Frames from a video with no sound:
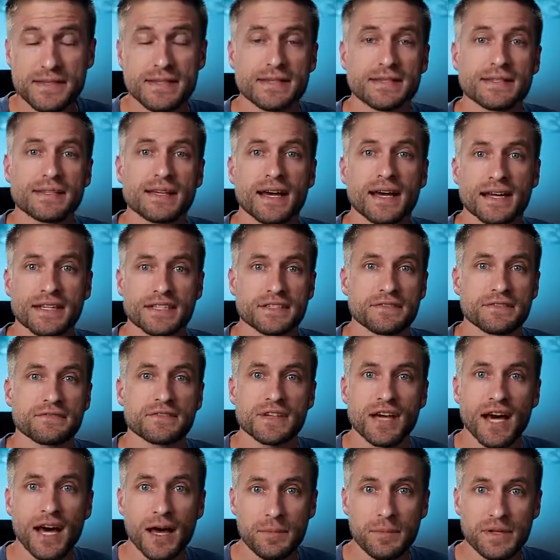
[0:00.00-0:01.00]
these kinds of
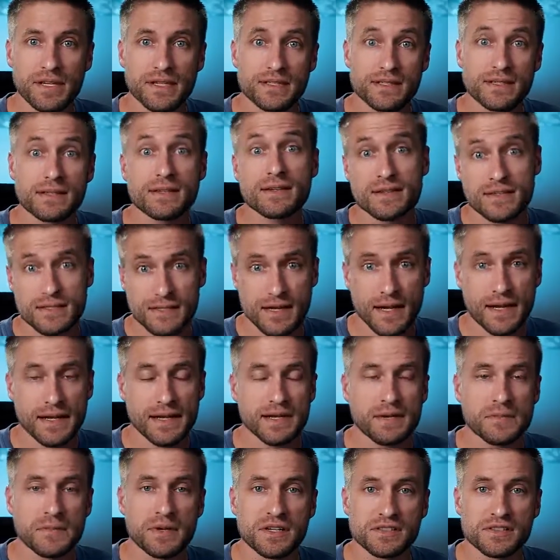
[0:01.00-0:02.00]
topics,
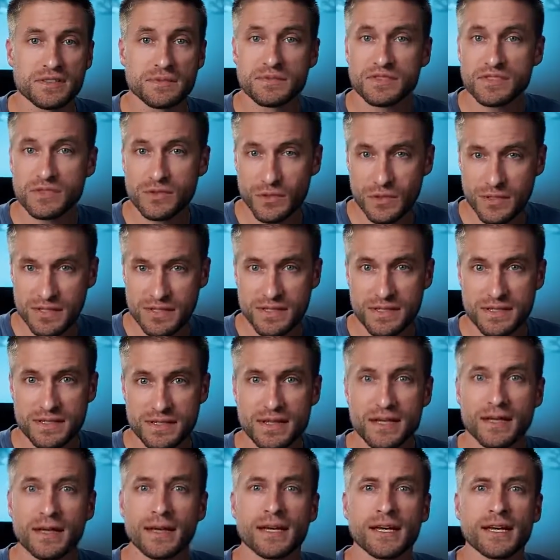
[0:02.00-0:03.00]
citing Muslim
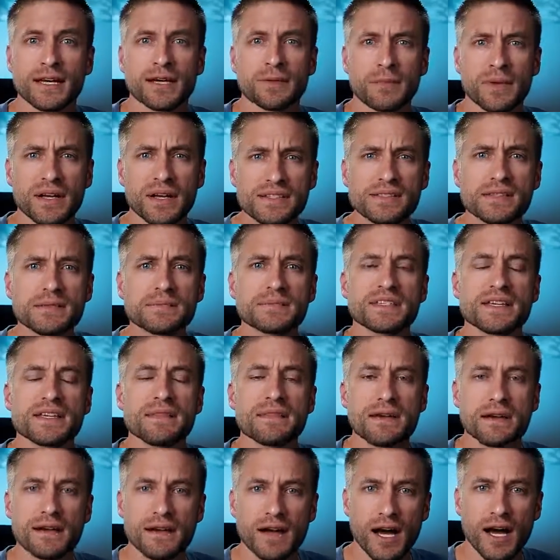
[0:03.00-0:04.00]
sources, Muslims
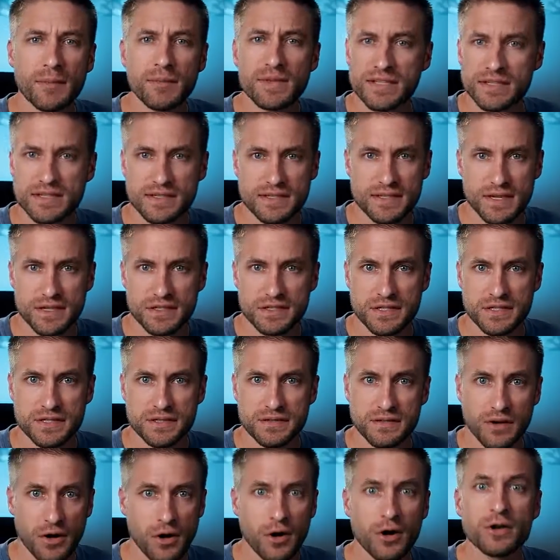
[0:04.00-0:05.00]
in the comments
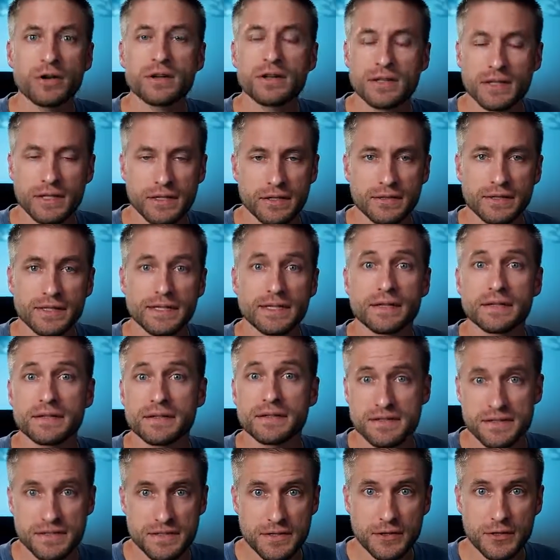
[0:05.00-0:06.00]
section are clearly
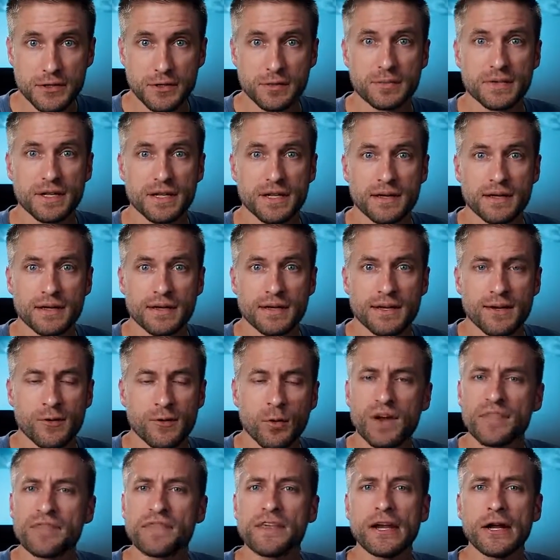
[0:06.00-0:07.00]
disturbed.
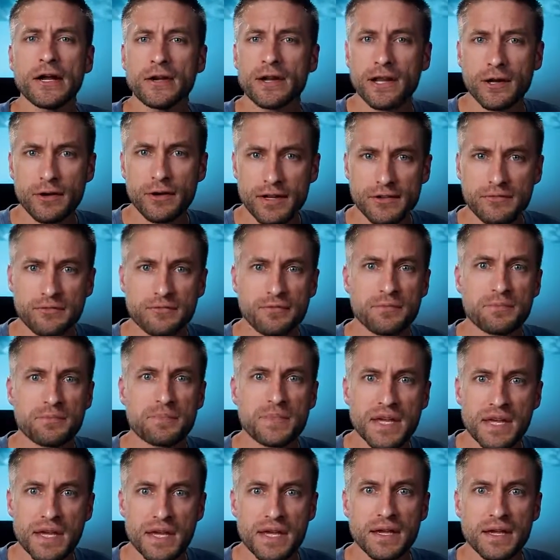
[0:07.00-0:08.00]
What they're hearing from
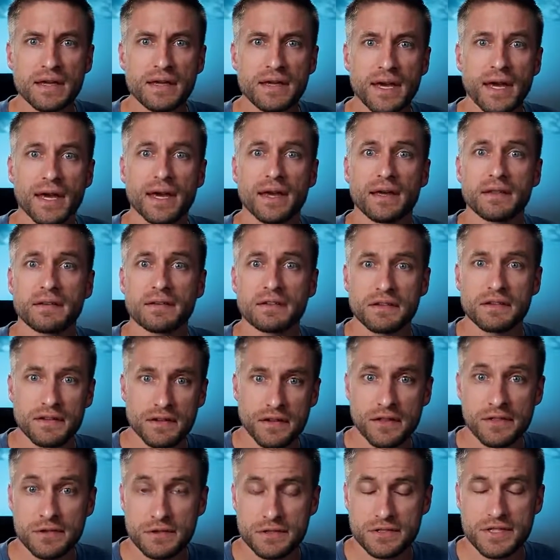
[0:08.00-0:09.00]
me and
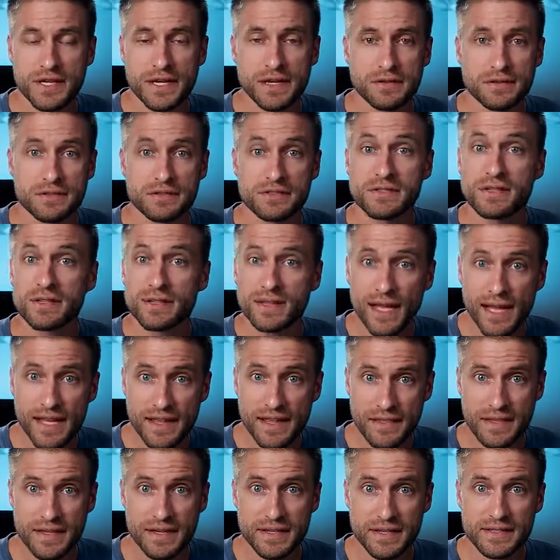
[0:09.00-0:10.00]
other channels
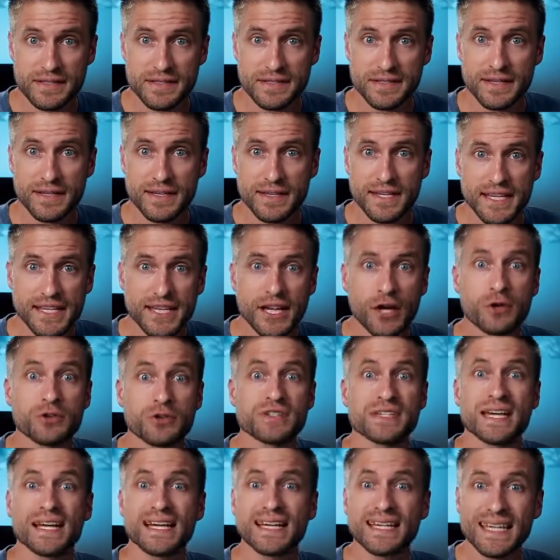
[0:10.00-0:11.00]
like this
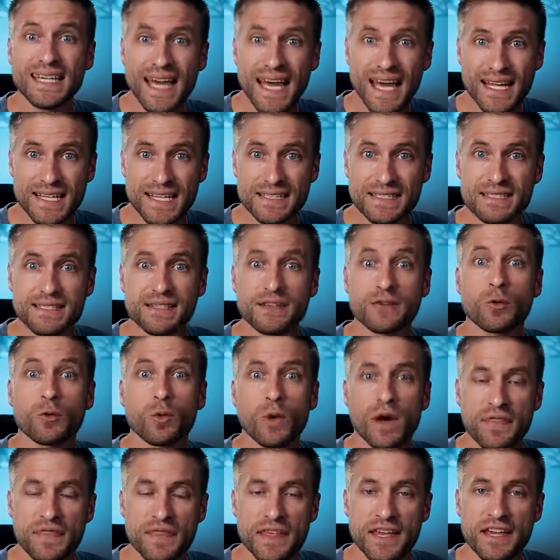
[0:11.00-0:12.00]
goes against
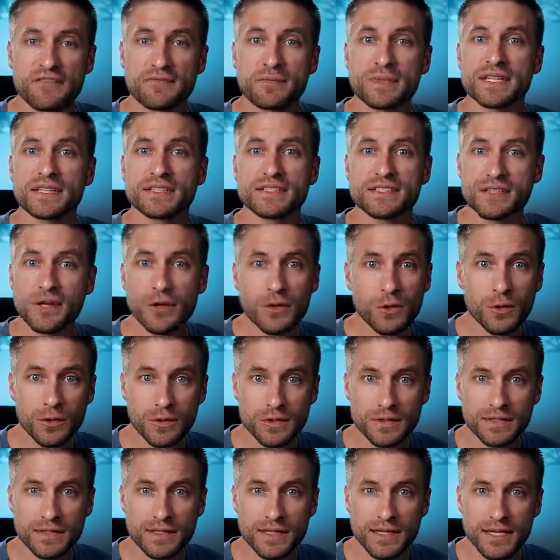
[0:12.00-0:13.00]
what they've been
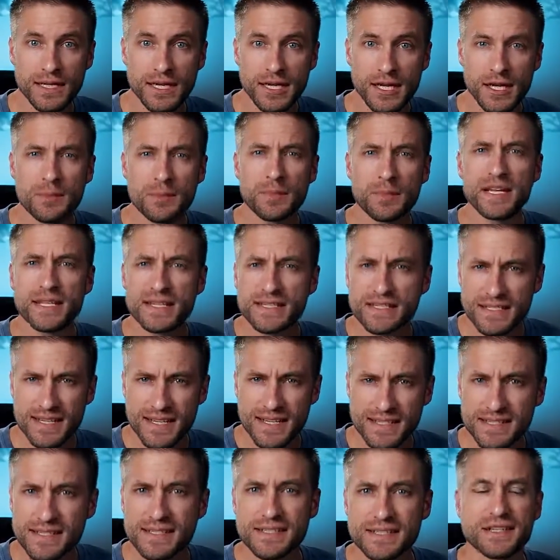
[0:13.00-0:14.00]
told, but it
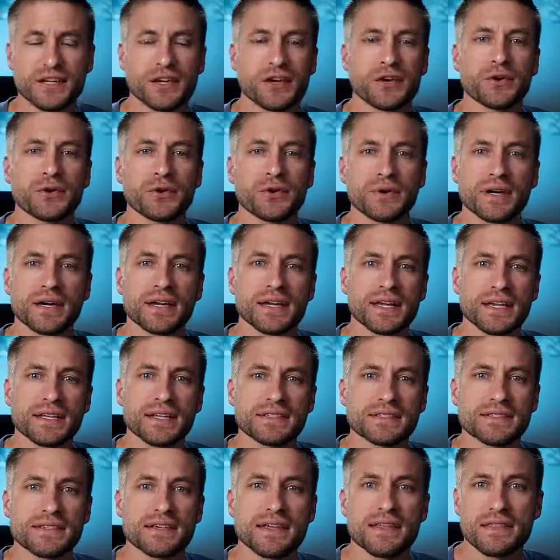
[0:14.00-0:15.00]
doesn't go
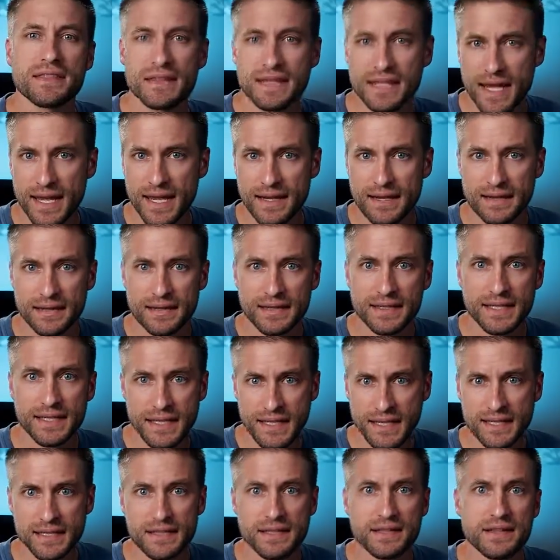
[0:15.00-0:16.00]
against the data
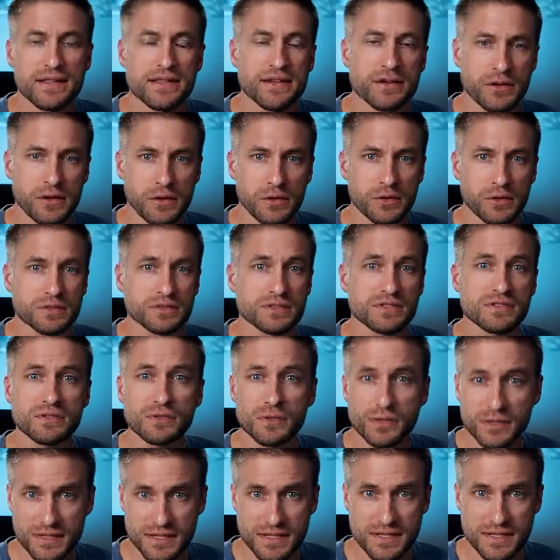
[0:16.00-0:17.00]
in their own
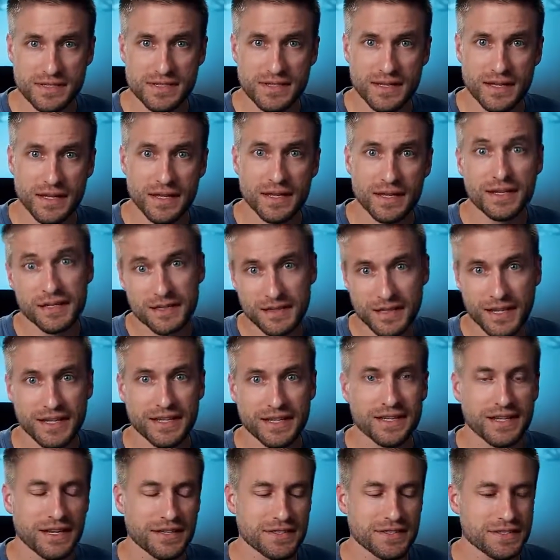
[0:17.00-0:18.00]
sources,
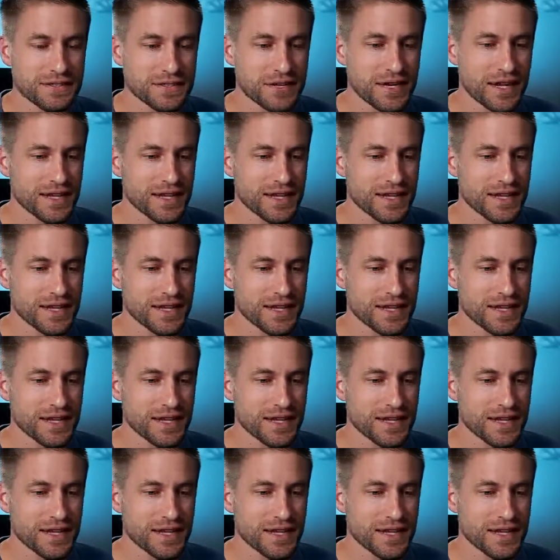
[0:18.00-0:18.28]
like Yasser